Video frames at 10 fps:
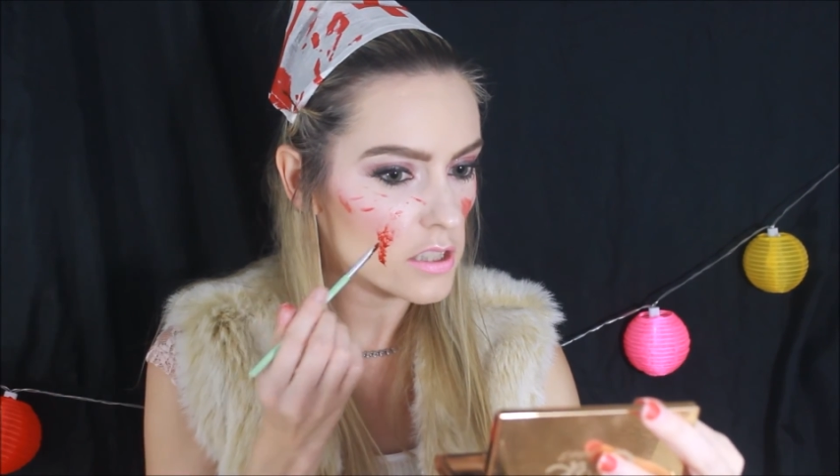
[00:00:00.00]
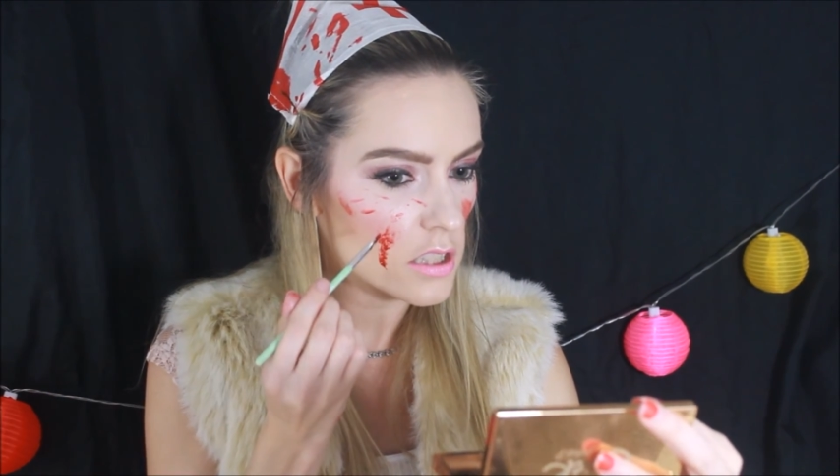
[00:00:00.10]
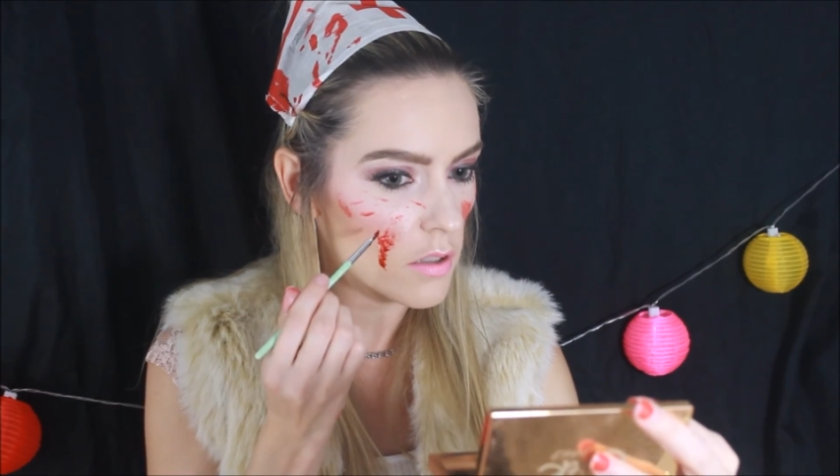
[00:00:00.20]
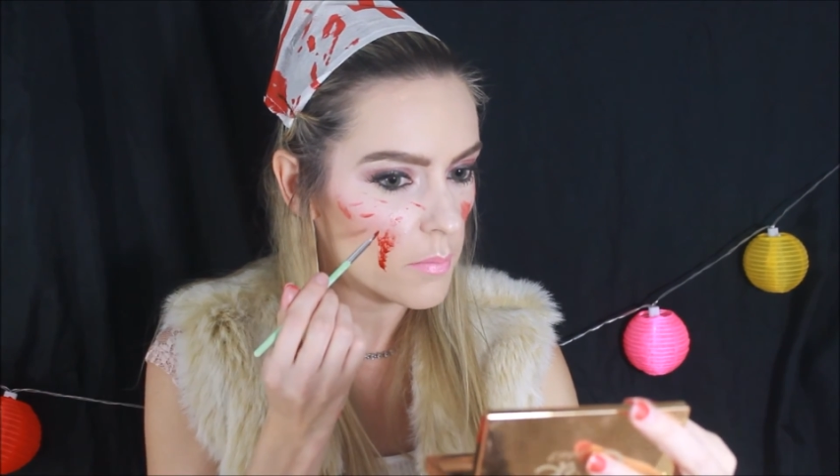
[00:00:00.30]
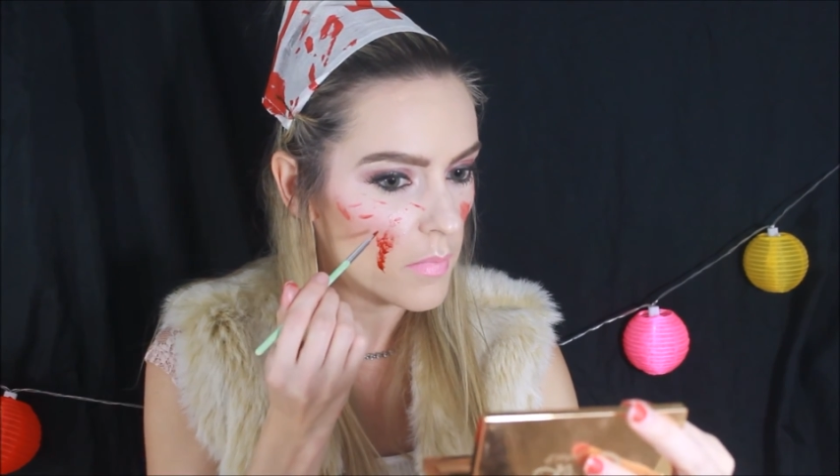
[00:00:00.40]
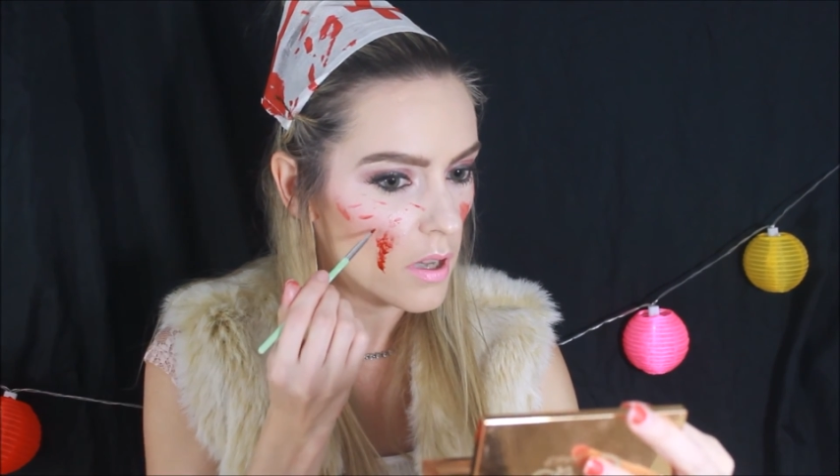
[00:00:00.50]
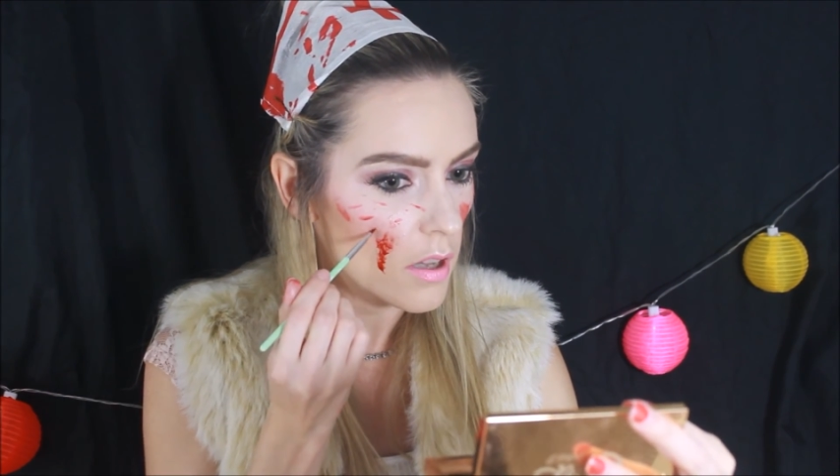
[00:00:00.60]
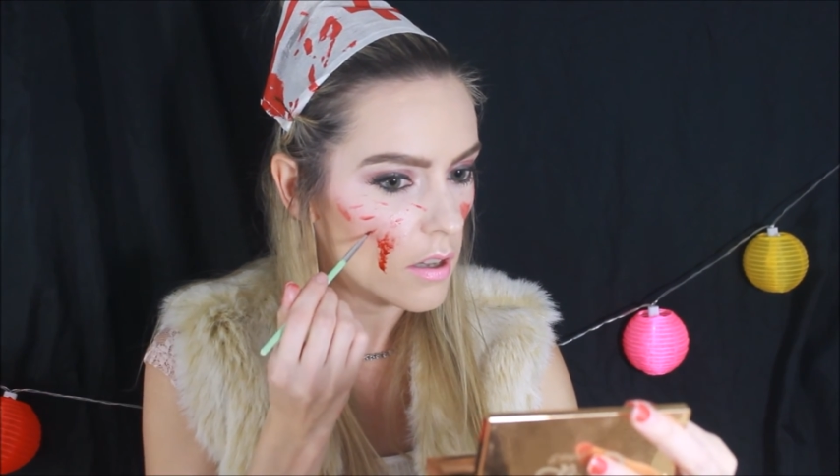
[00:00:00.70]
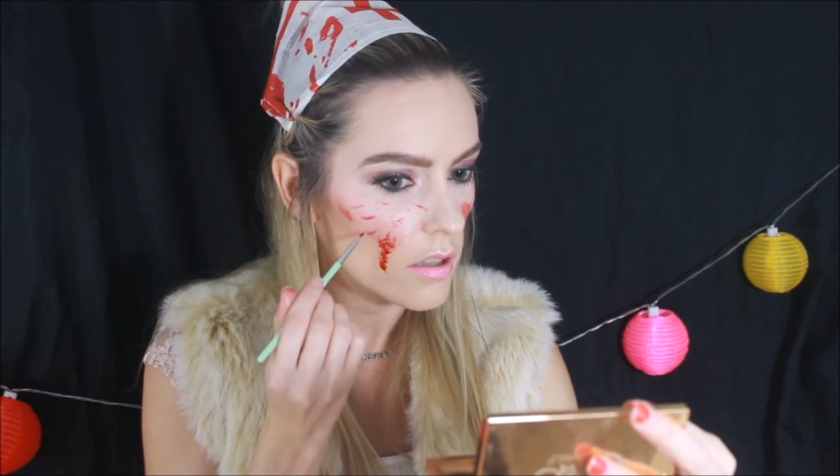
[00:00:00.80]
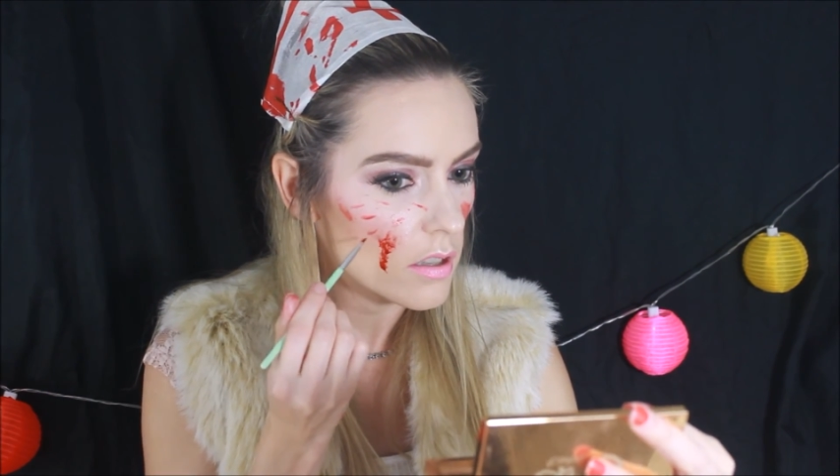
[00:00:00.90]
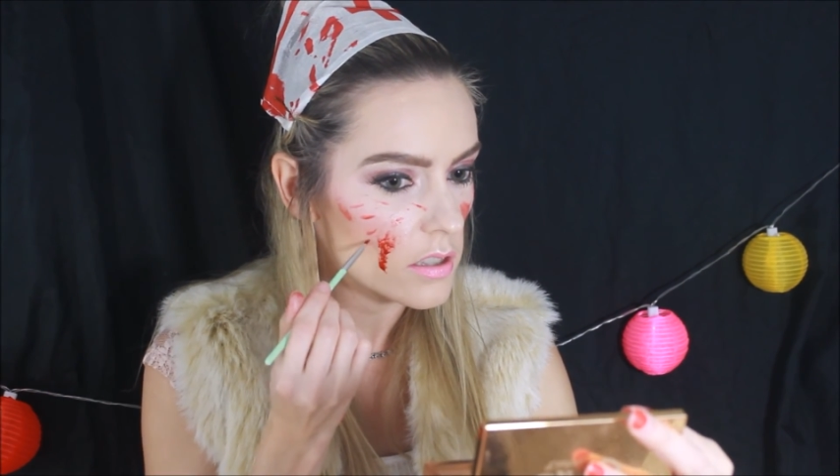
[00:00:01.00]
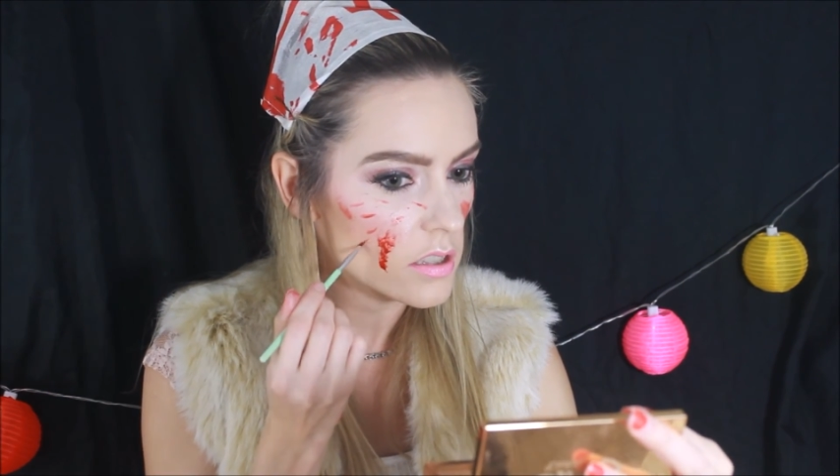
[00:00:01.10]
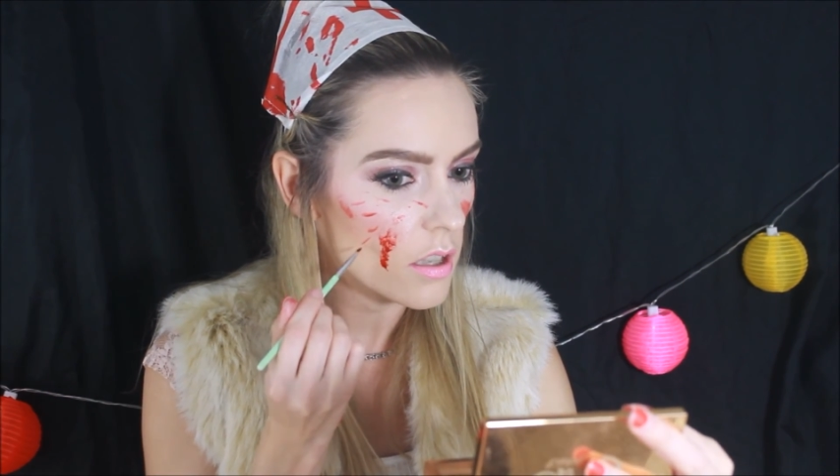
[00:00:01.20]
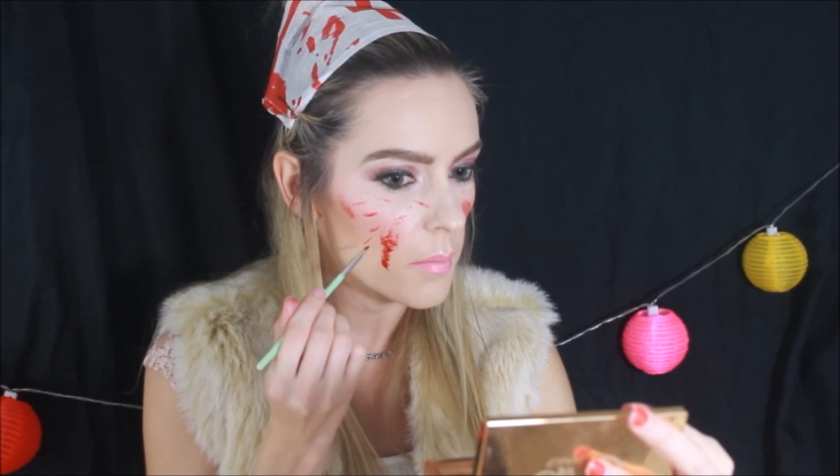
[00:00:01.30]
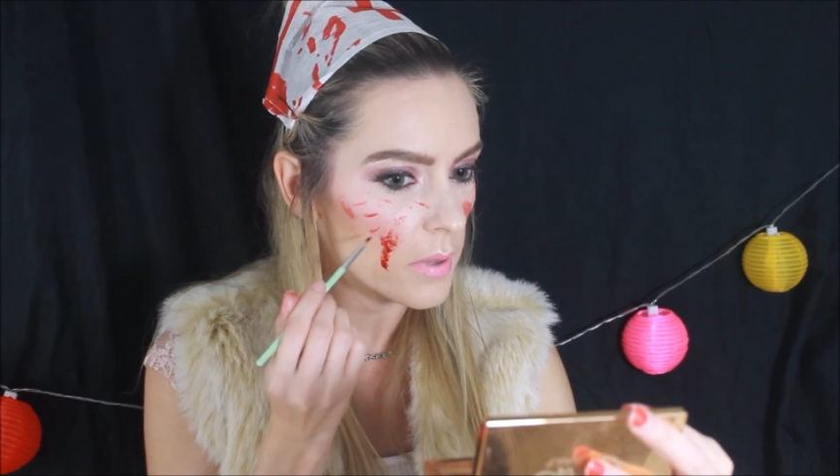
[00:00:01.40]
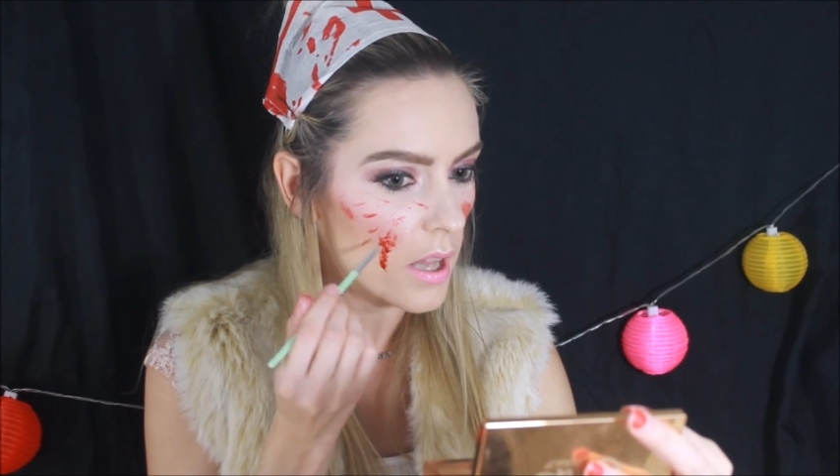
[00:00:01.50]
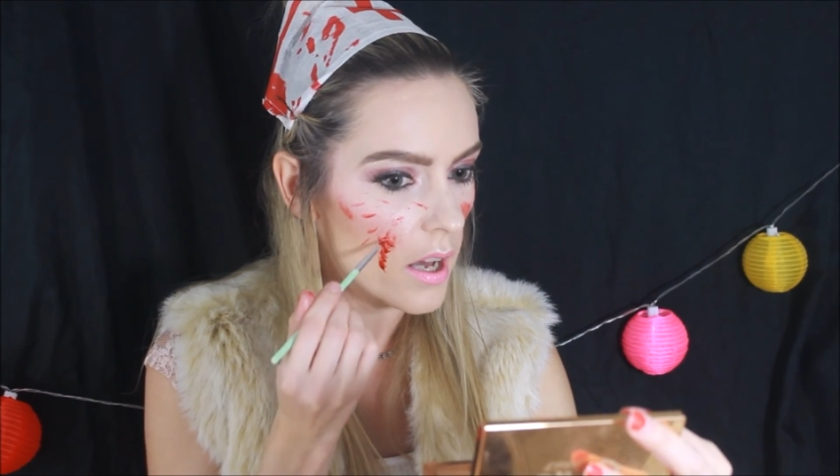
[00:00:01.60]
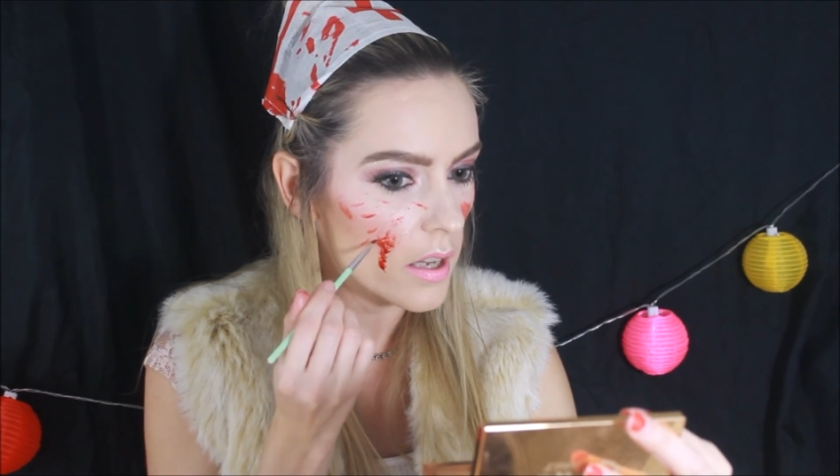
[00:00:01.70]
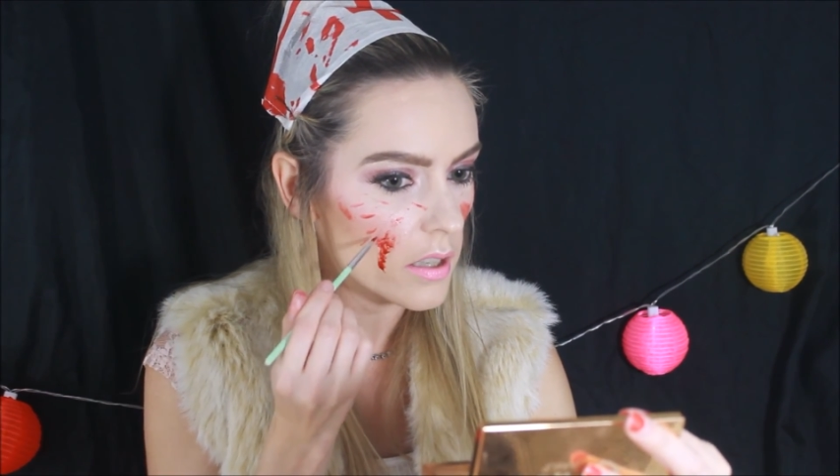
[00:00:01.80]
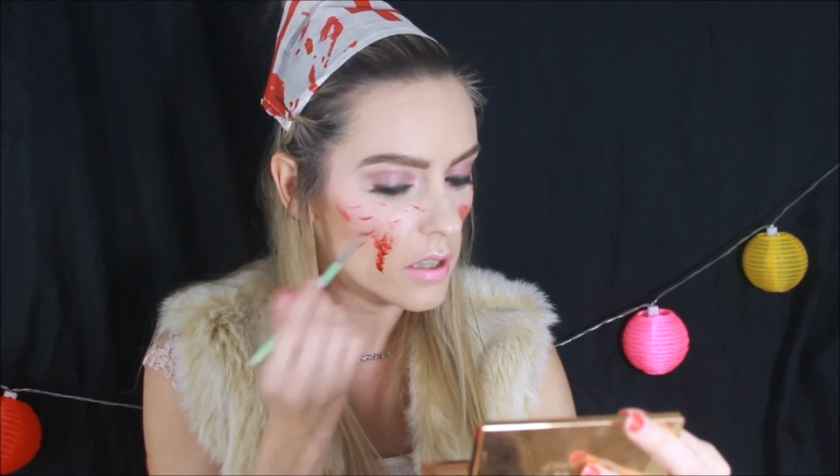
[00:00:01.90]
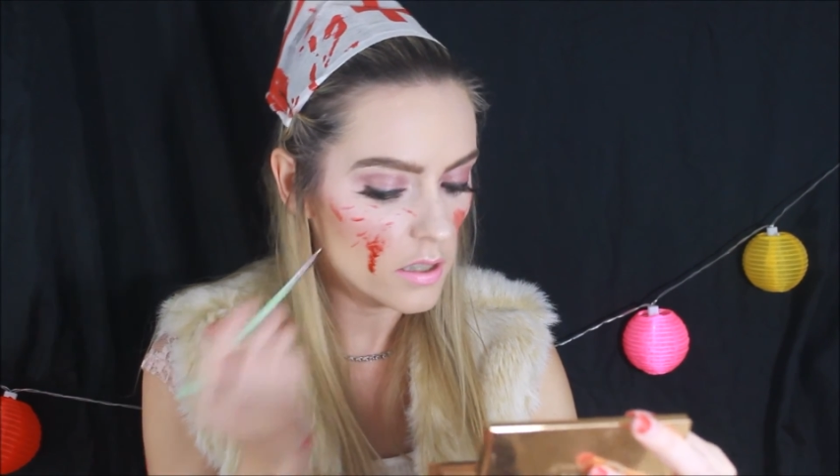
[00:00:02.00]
some blood